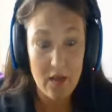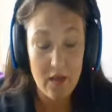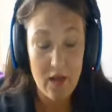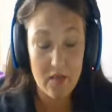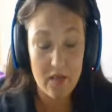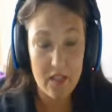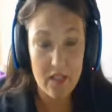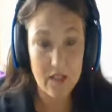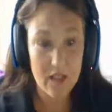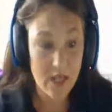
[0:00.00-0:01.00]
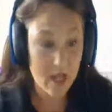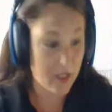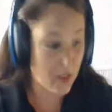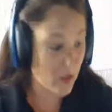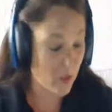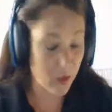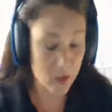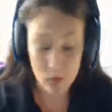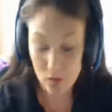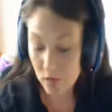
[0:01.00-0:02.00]
and then you have this, and it's
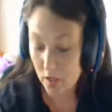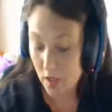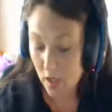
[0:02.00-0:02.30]
really cool.